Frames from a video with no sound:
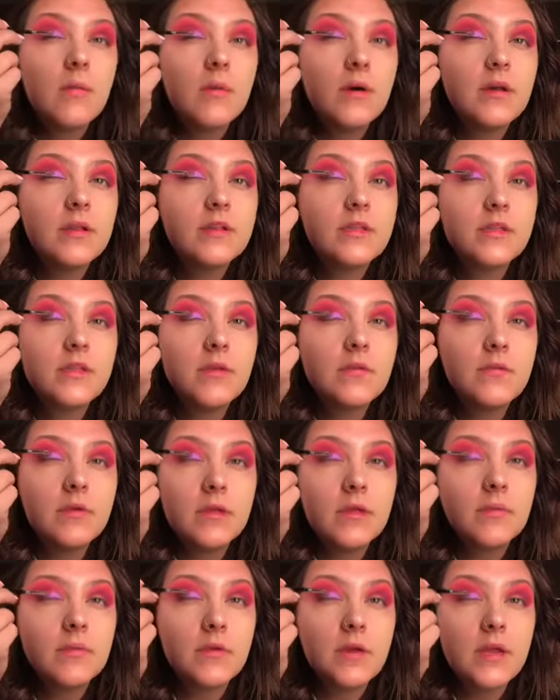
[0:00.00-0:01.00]
But it's still
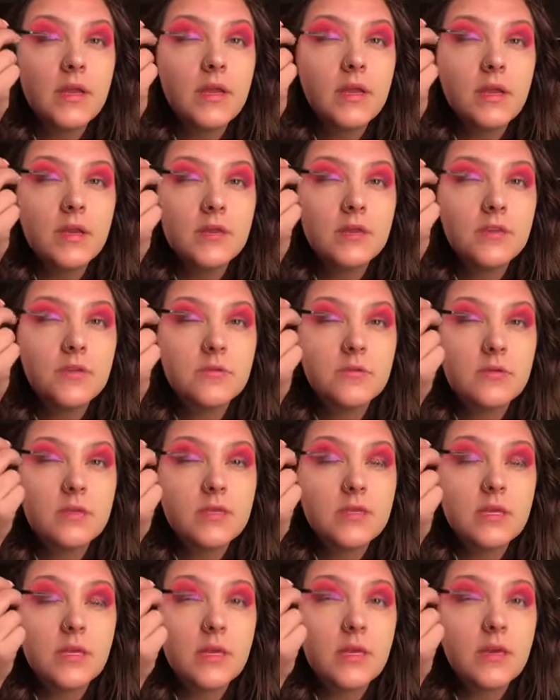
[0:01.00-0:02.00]
really pretty, as you
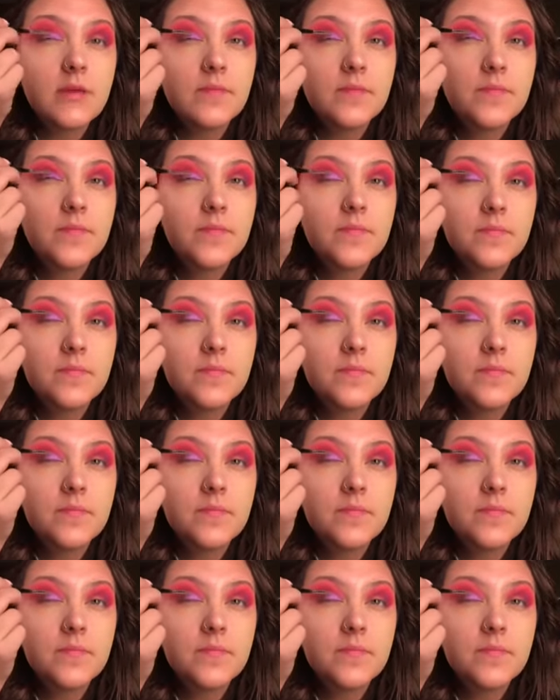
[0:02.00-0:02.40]
can see.